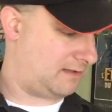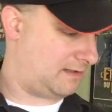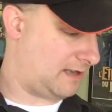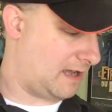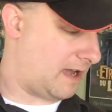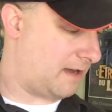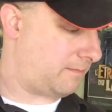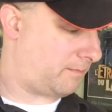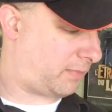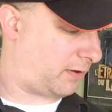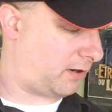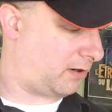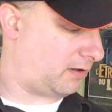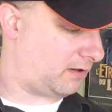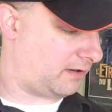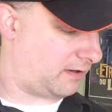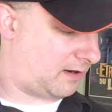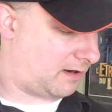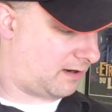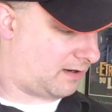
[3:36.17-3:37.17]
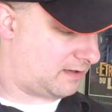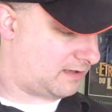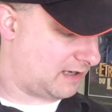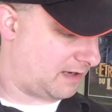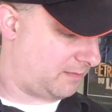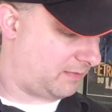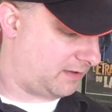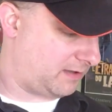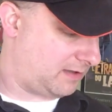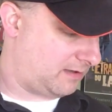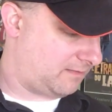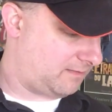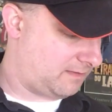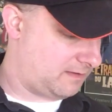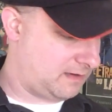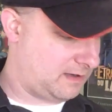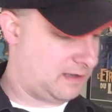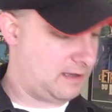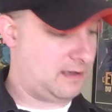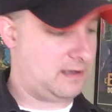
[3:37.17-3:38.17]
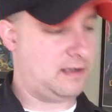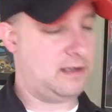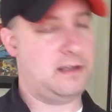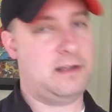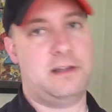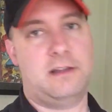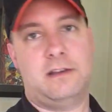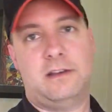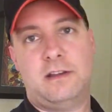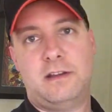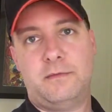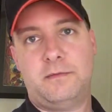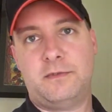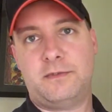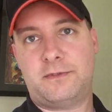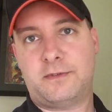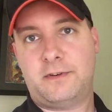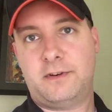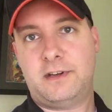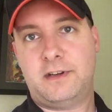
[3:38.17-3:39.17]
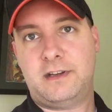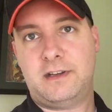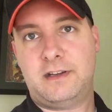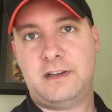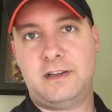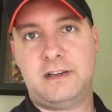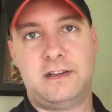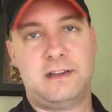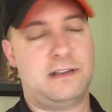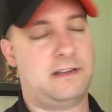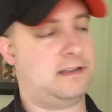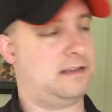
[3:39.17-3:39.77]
Don Perlin art, I believe. Number 3.